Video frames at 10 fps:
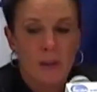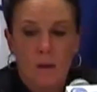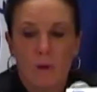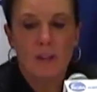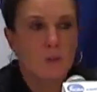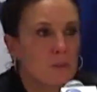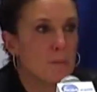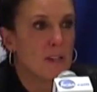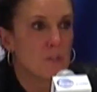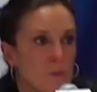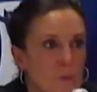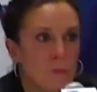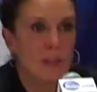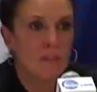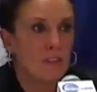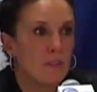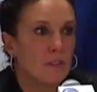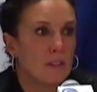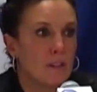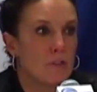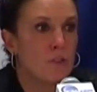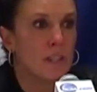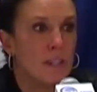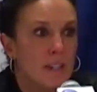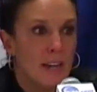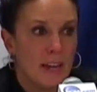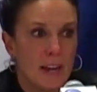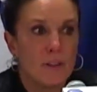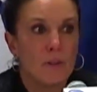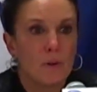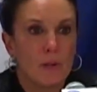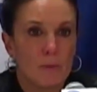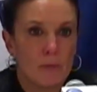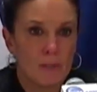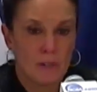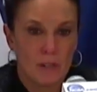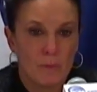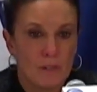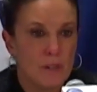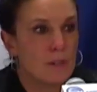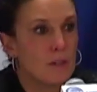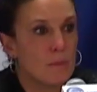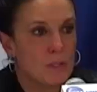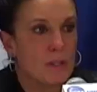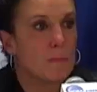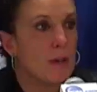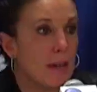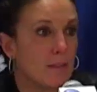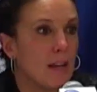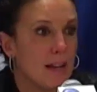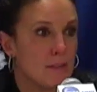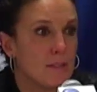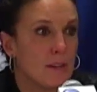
Well, I knew it was special. It was ranked fifth in the country, and I knew it was an impact class.